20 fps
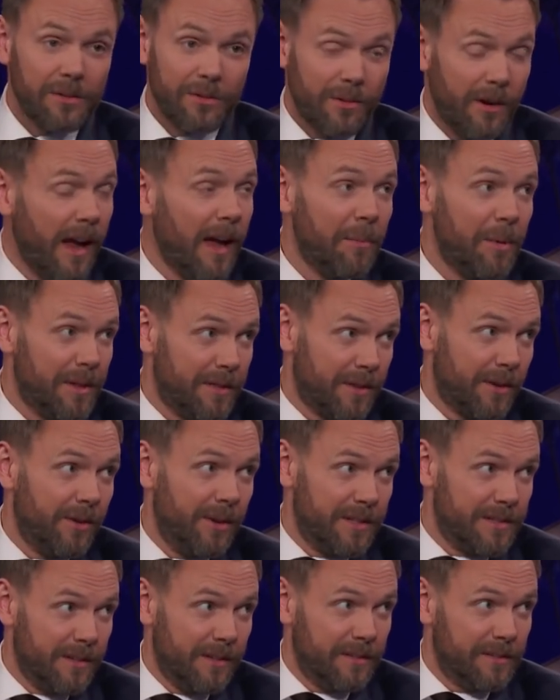the rabbit there
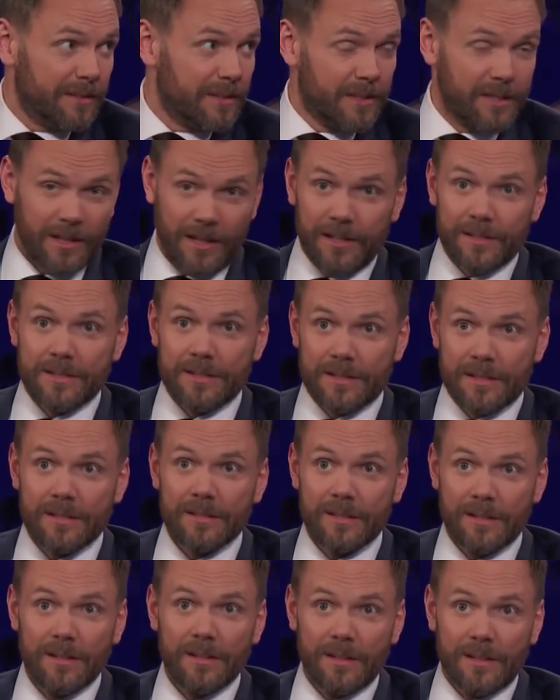isn't. Yeah.
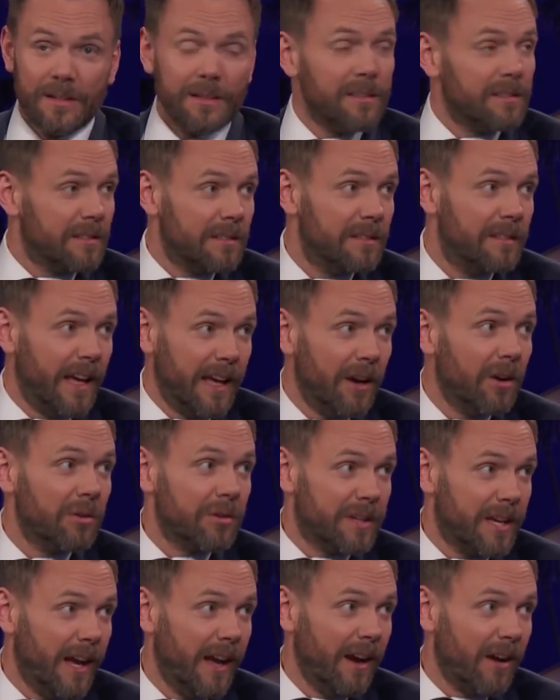Yeah. They don't
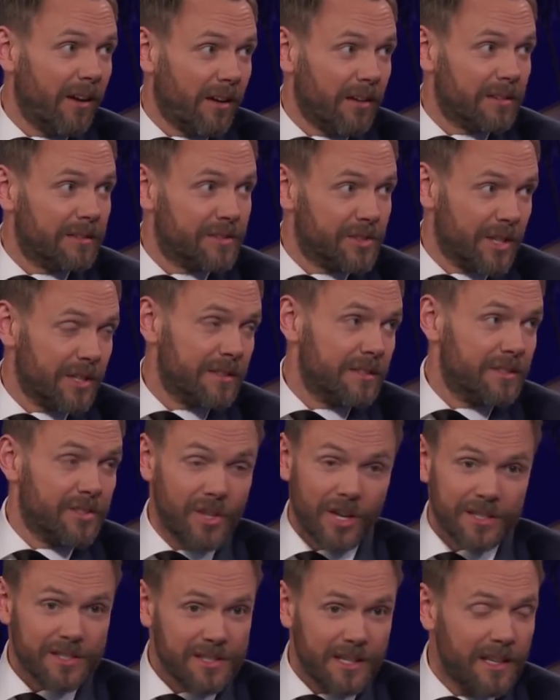care. Yeah. Just,
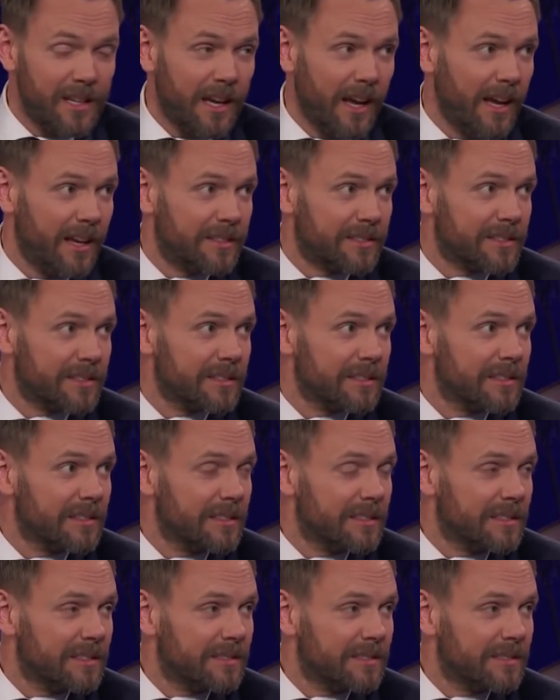just in case. Just in